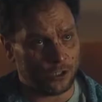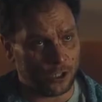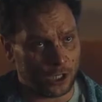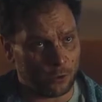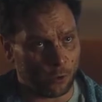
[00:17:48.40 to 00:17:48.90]
to
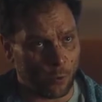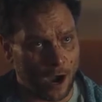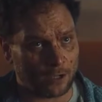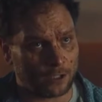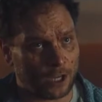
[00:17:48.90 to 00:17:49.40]
take you a
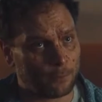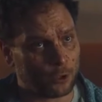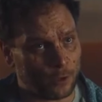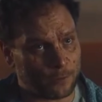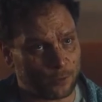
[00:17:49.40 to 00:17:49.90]
while to come to
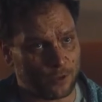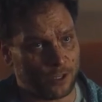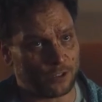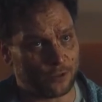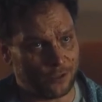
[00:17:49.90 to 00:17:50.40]
grips with
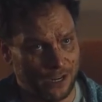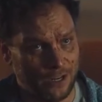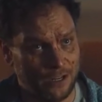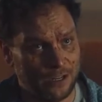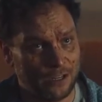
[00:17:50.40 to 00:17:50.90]
this, okay?